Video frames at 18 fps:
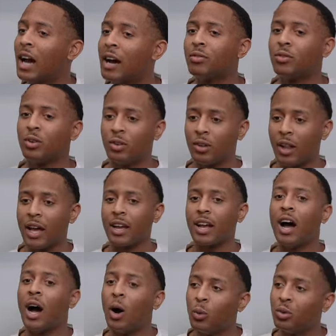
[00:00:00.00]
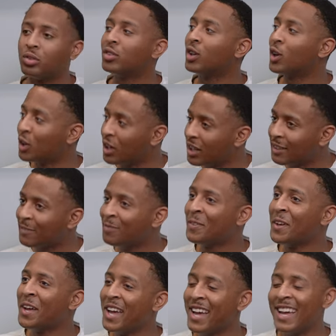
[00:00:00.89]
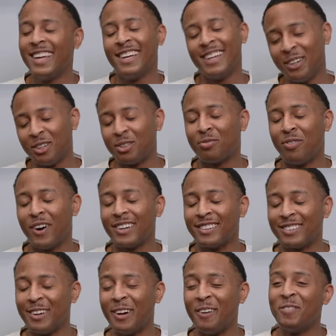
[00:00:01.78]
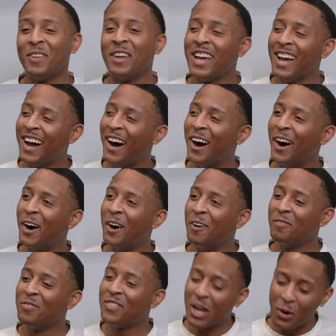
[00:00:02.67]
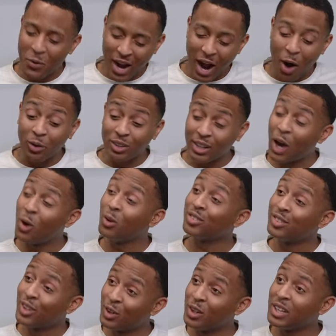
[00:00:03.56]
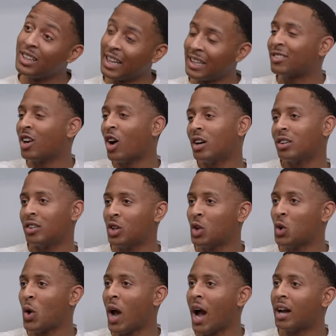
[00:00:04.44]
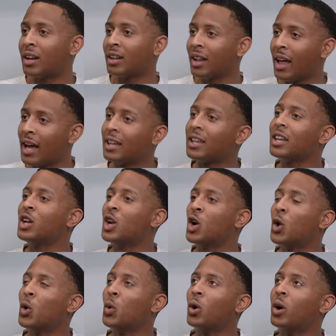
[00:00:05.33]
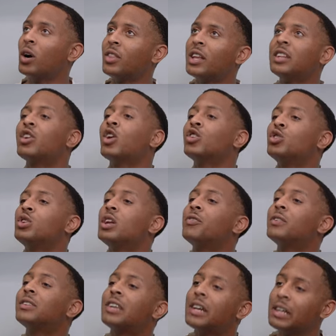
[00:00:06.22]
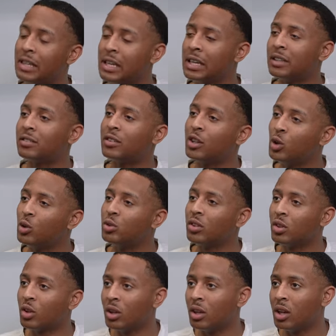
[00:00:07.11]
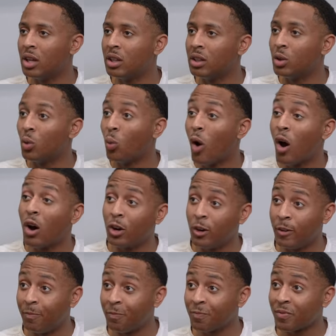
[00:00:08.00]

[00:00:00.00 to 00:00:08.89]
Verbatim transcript: after like I was learning. Yeah, it was fucked up. I was learning. They taught you how to, like, you know, they taught you different techniques to use in the water.